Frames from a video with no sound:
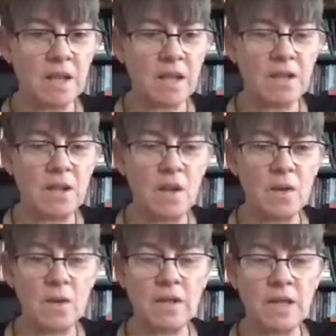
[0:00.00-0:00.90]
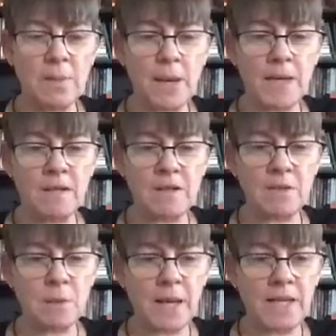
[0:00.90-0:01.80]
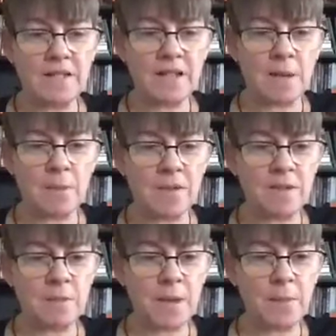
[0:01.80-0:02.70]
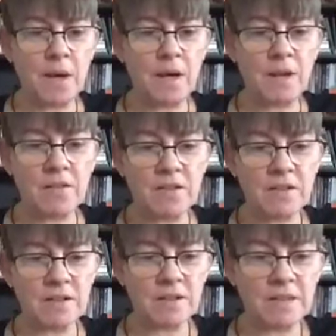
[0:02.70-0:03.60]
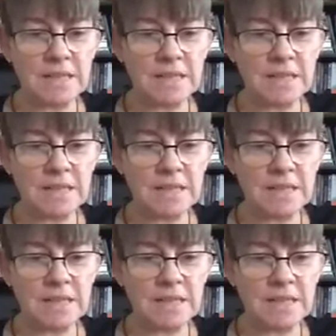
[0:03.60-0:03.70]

and know that the abandon of playtime is in my past.